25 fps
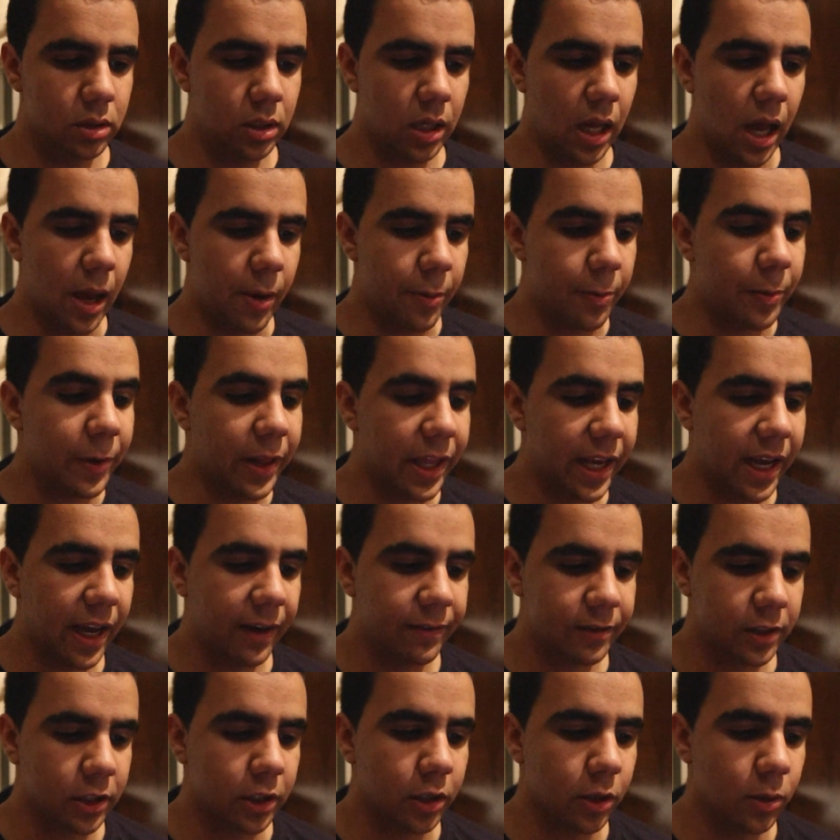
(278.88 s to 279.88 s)
I'd really
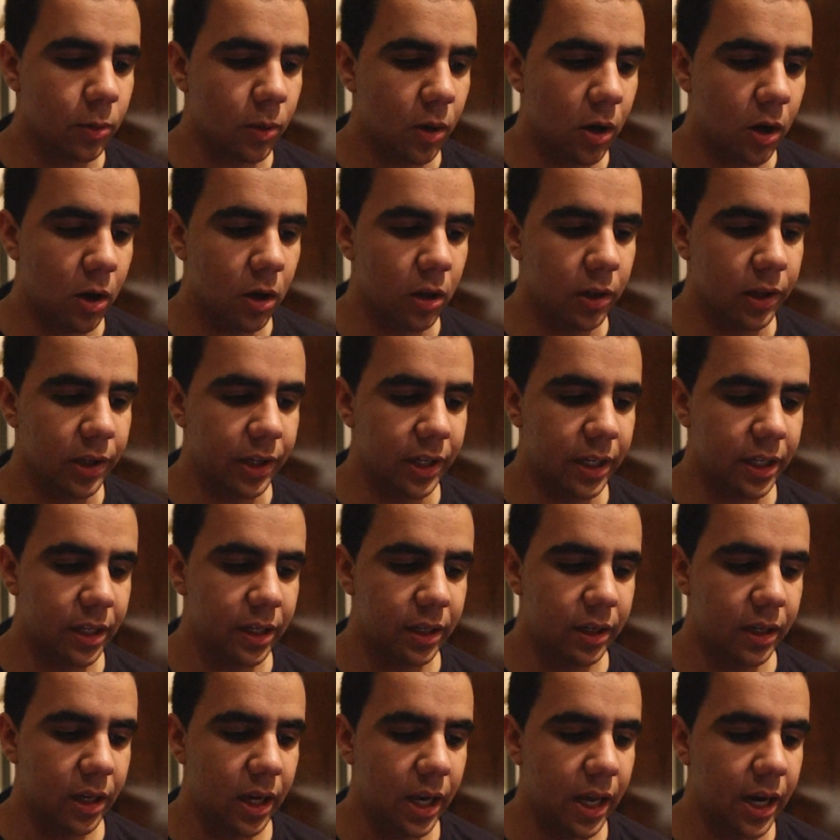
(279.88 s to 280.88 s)
have to go all
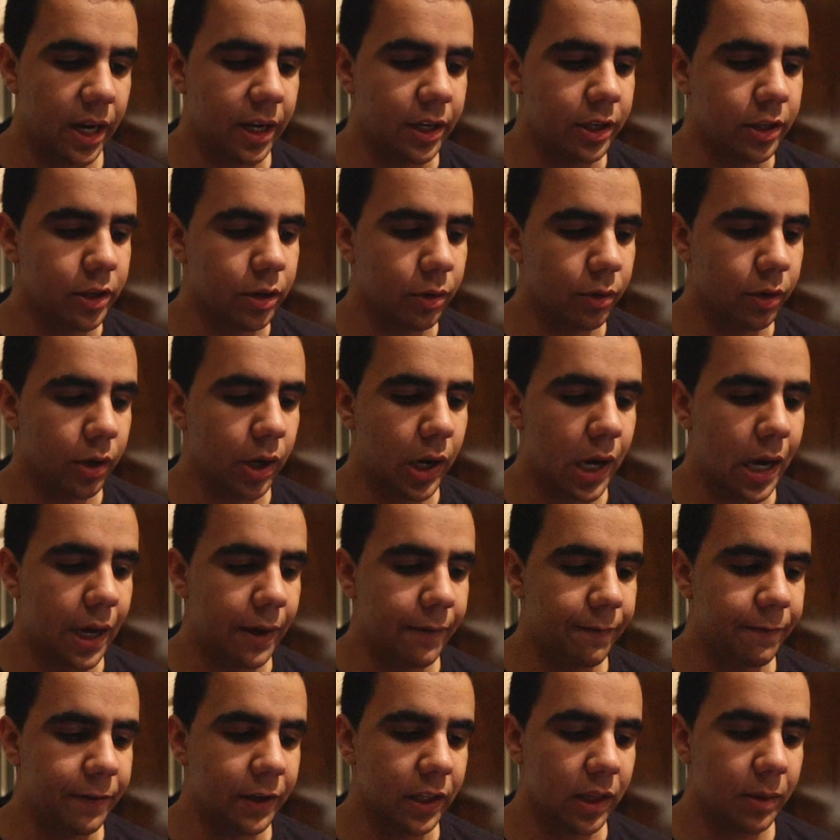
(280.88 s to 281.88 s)
in, and I don't know how
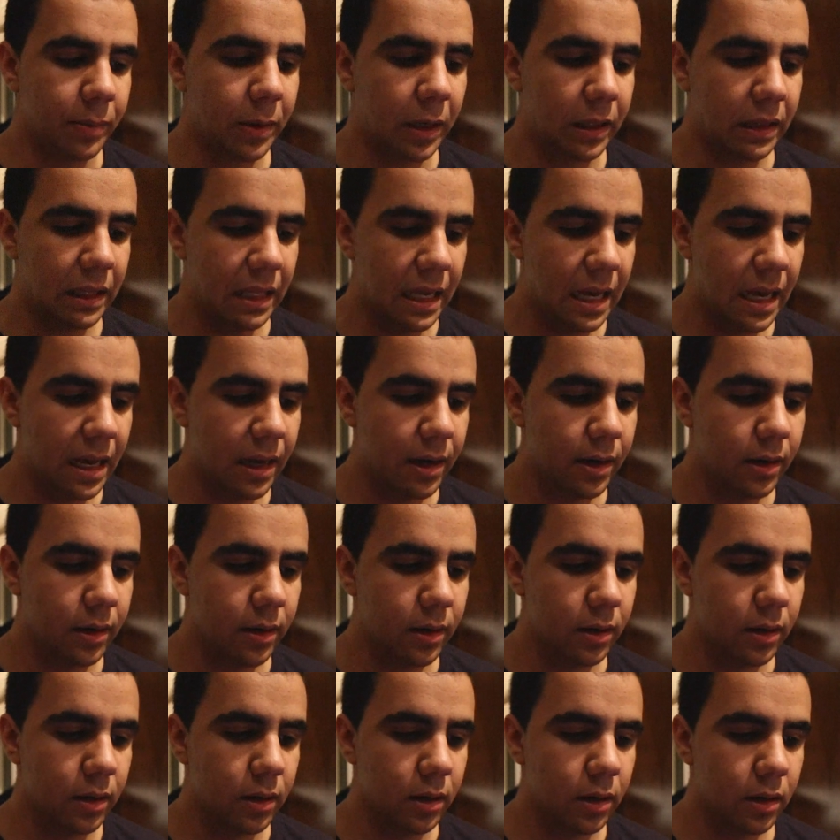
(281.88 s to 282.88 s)
I feel about that,
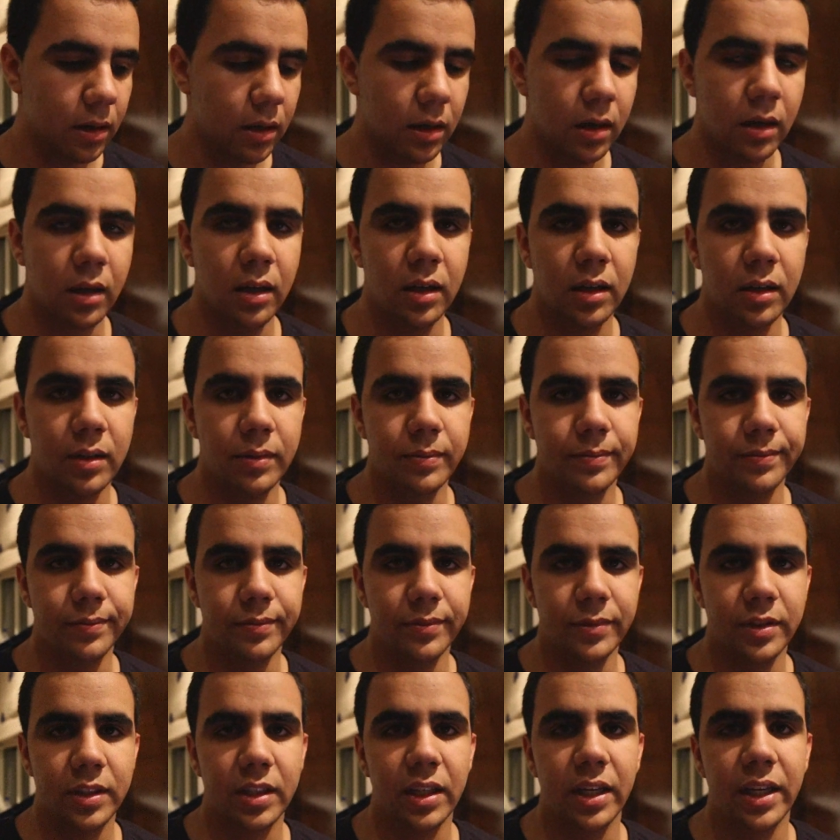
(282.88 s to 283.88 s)

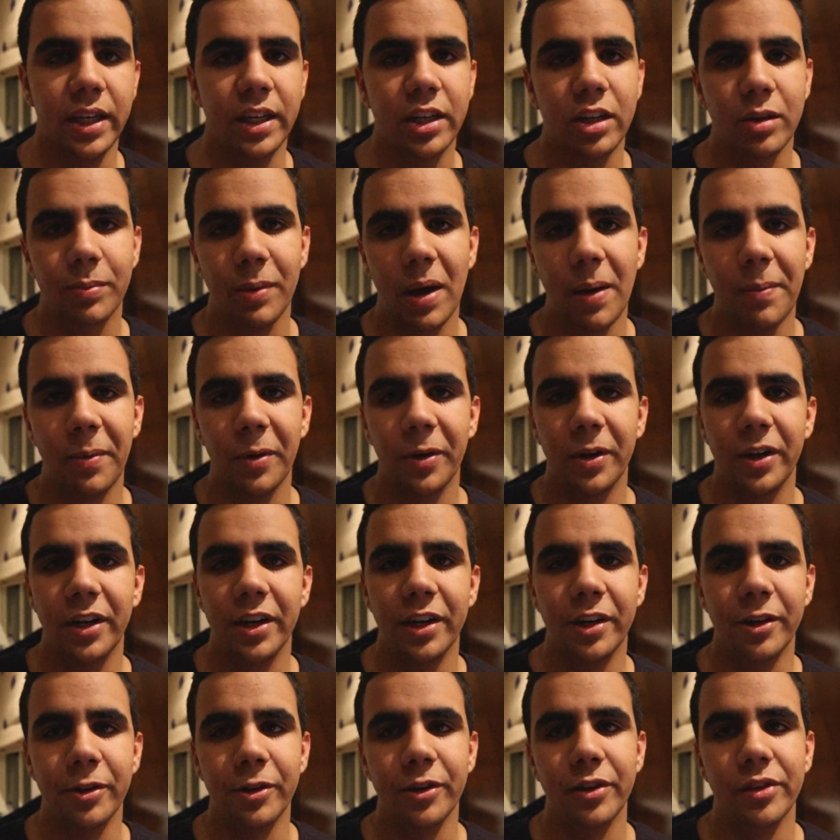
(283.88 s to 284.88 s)
to hinder my ability
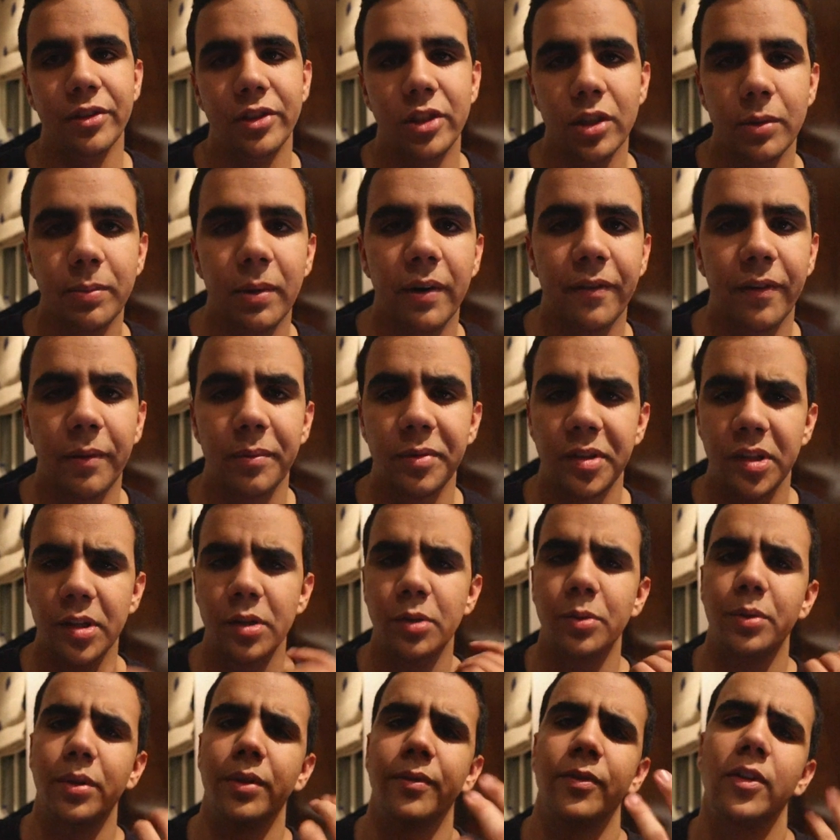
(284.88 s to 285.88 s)
to do YouTube. If I'm still
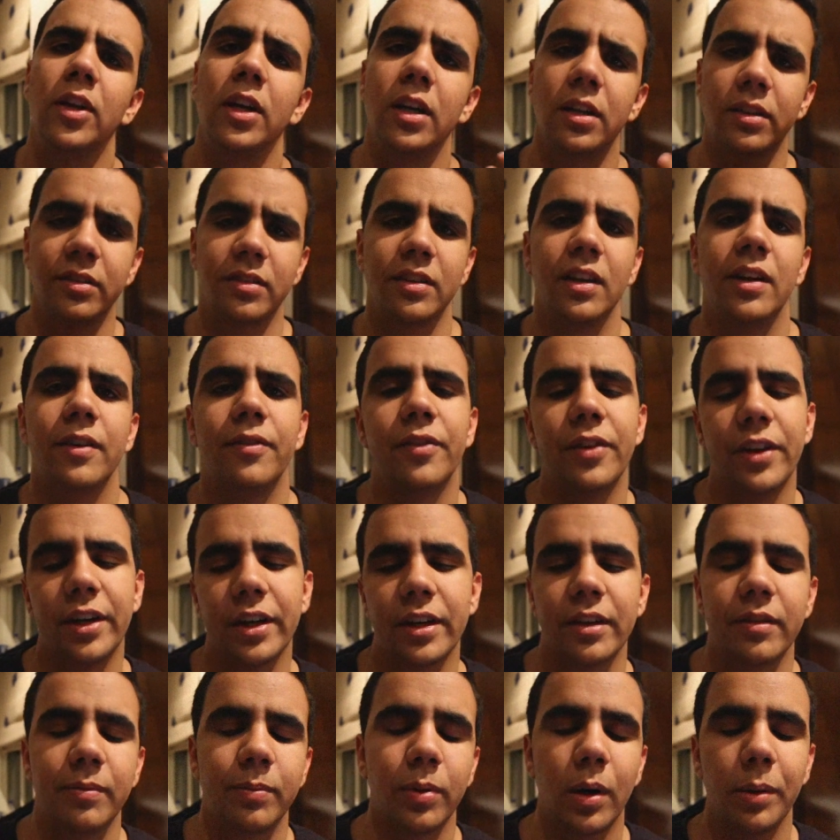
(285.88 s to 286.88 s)
doing the vlog stuff, then I
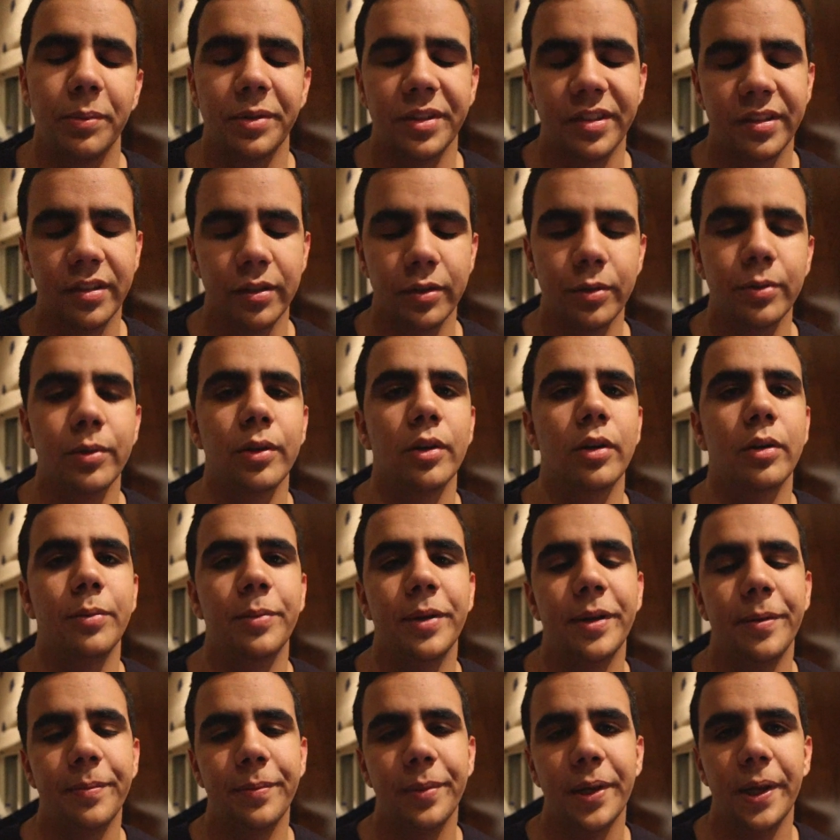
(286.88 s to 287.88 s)
can probably still do a little
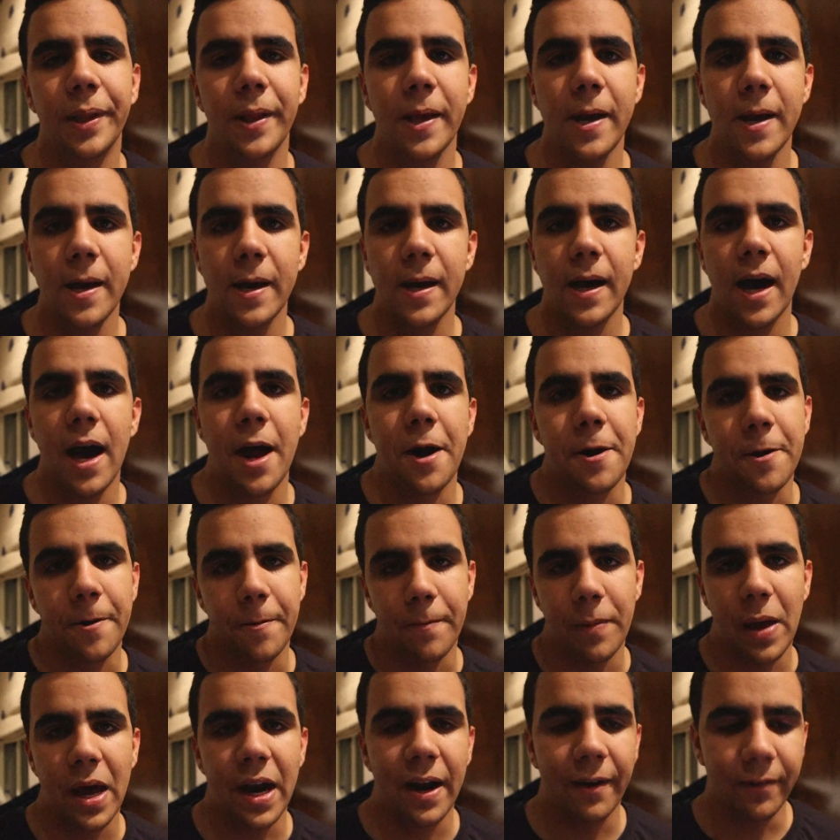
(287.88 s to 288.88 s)
bit, but I don't know.
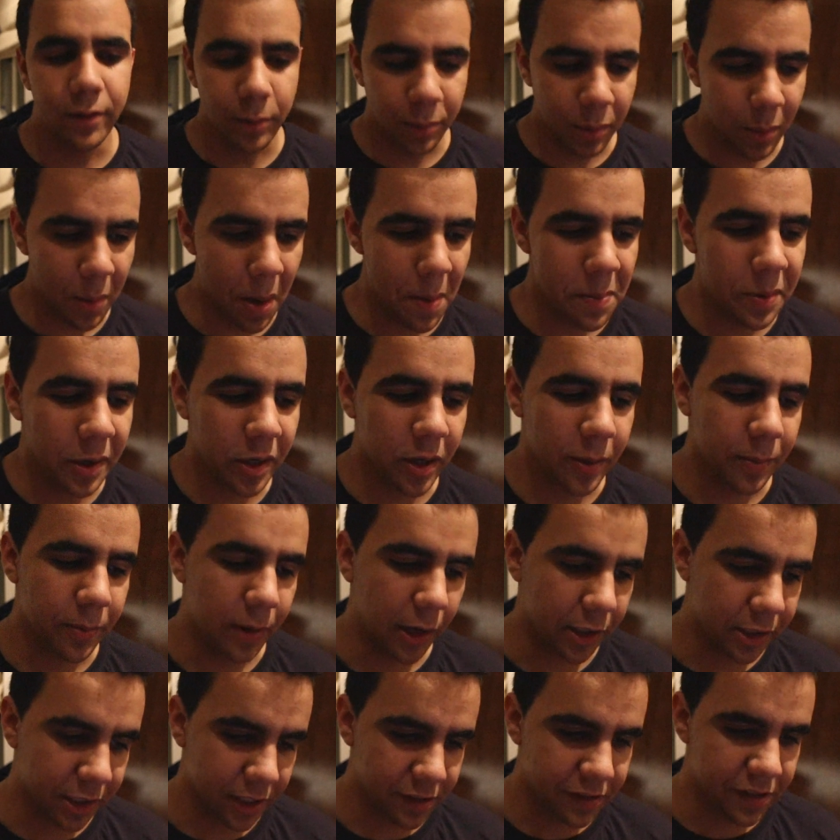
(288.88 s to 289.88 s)
I'd have to put my bigger
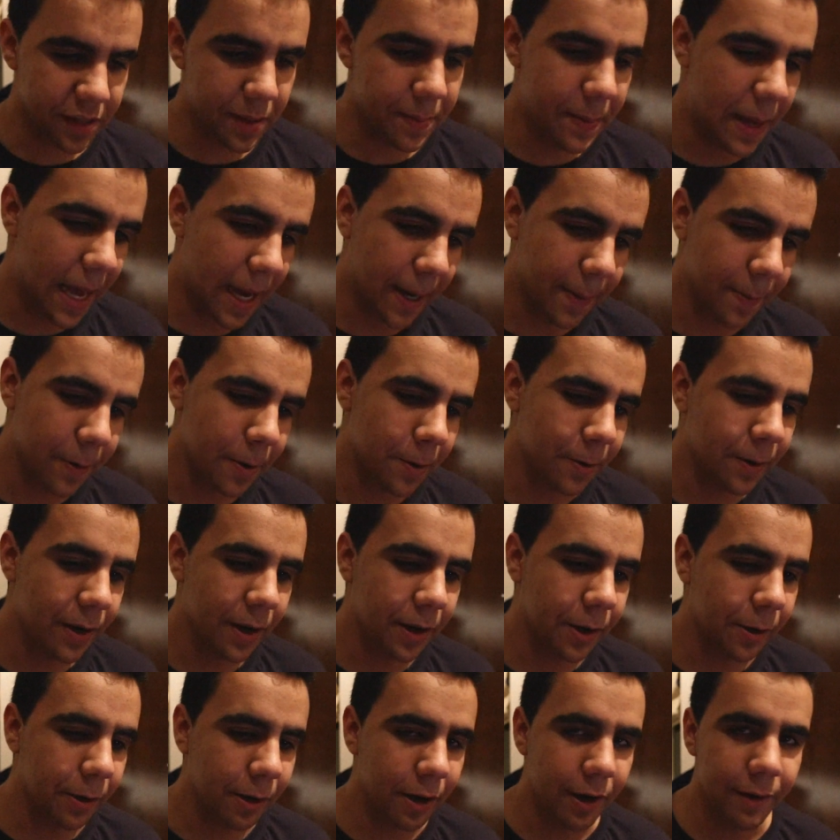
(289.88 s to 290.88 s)
projects on the back burner. I
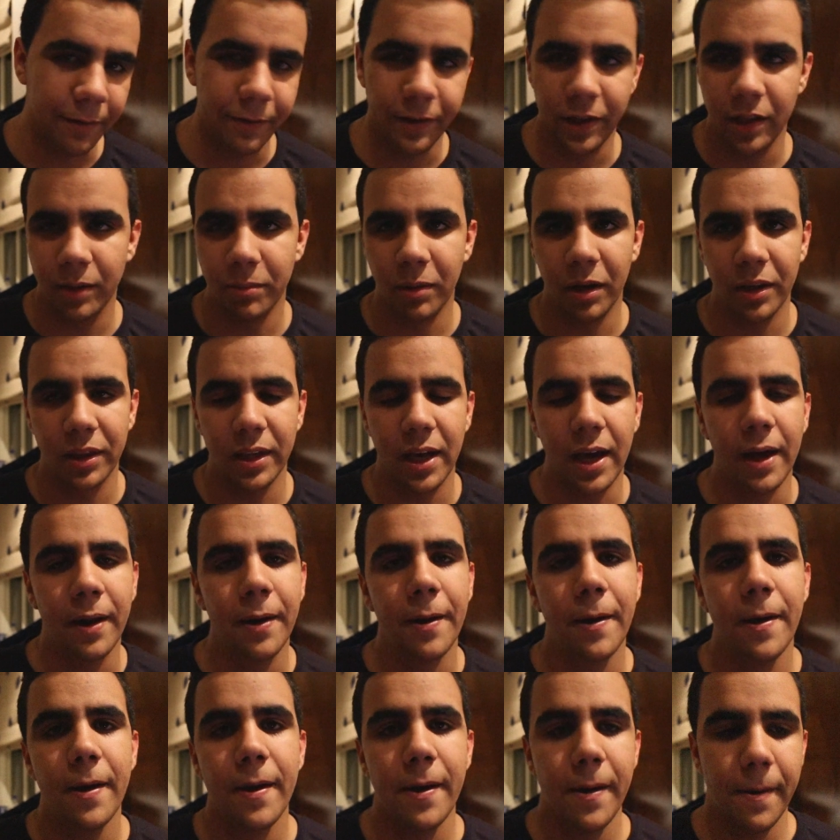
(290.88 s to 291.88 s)
don't know how I feel about that,
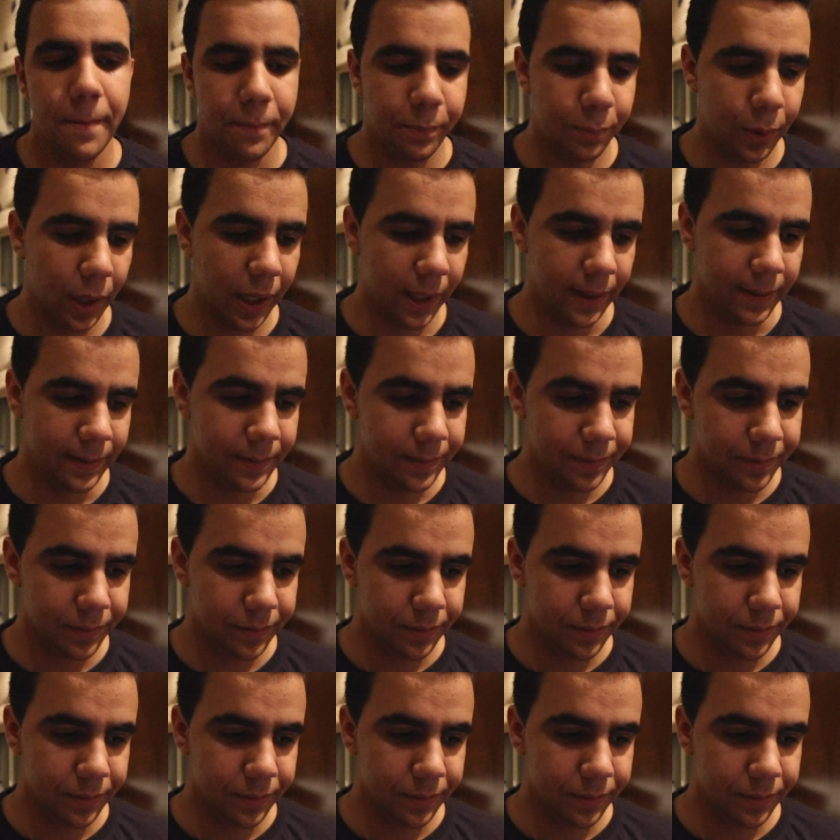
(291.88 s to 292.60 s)
but